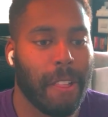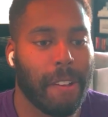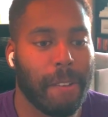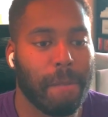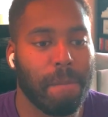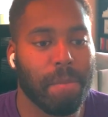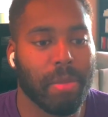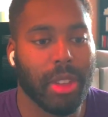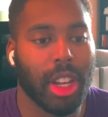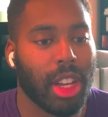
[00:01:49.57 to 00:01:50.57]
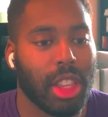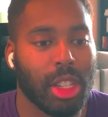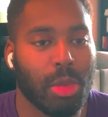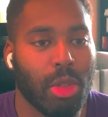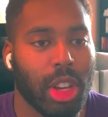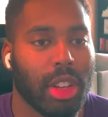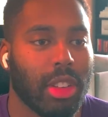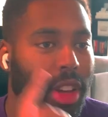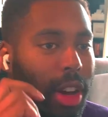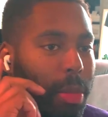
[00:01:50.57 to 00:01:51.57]
And at this point,
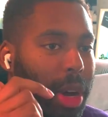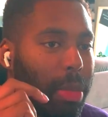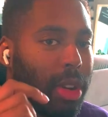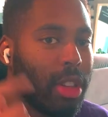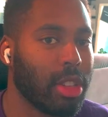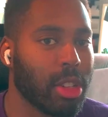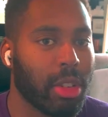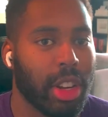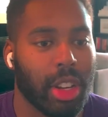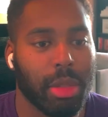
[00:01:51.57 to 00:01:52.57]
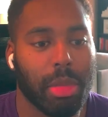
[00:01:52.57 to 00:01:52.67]
I'll pop it on the screen,